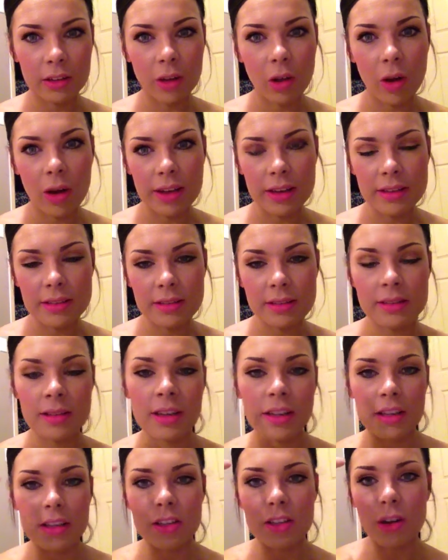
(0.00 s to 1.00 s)
lines.
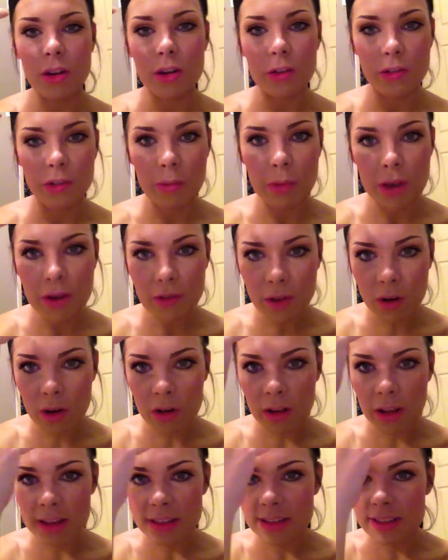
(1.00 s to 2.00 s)
So for me, I've
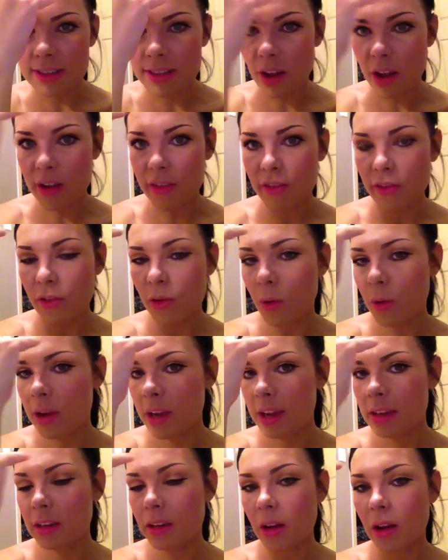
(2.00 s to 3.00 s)
got like slight
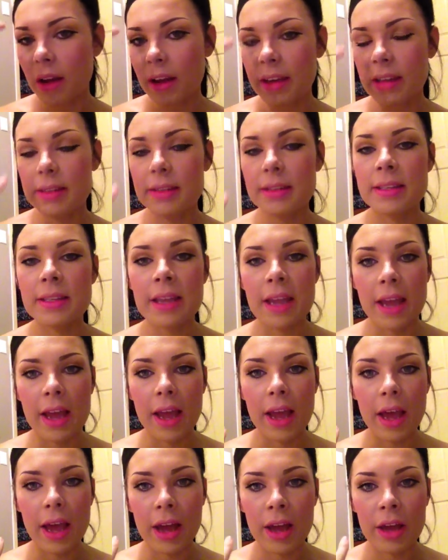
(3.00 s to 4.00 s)
forehead lines,
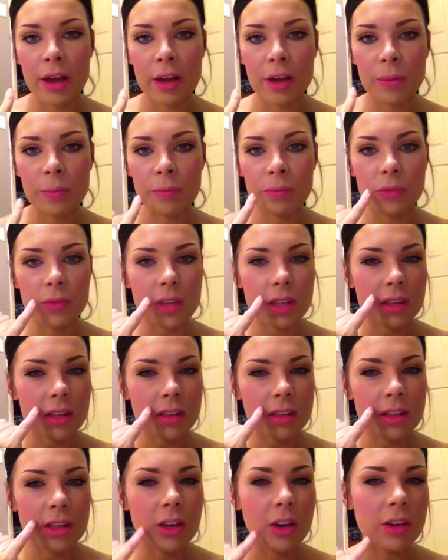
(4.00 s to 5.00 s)

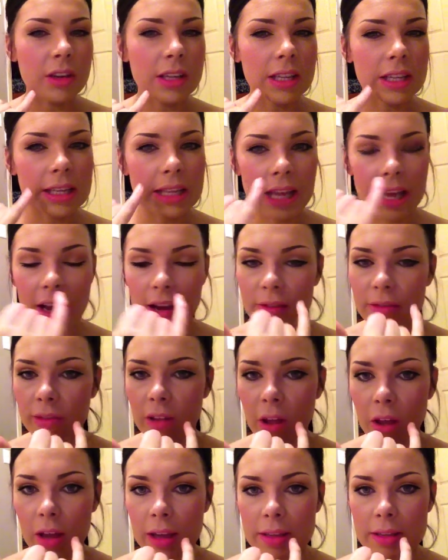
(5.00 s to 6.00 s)
you know, your laugh
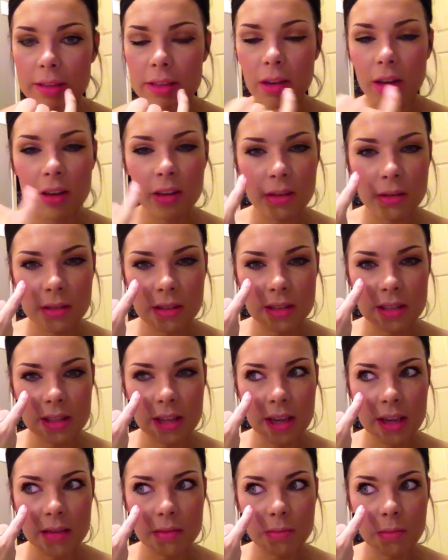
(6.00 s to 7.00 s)
lines. I
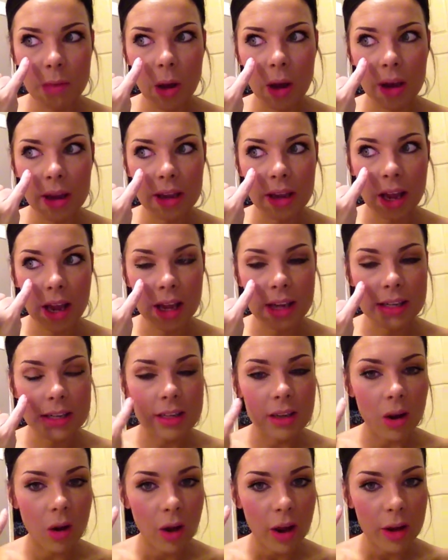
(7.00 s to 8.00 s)
set my
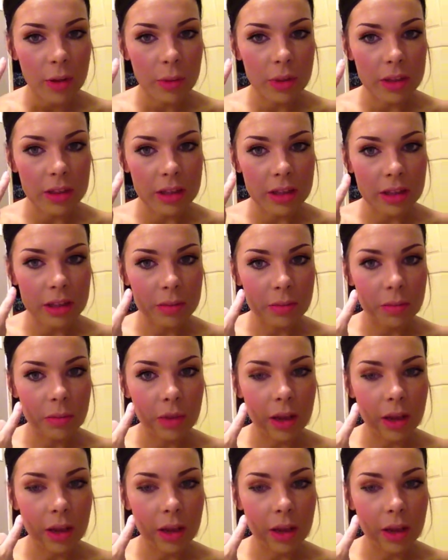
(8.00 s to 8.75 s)
under eye with it,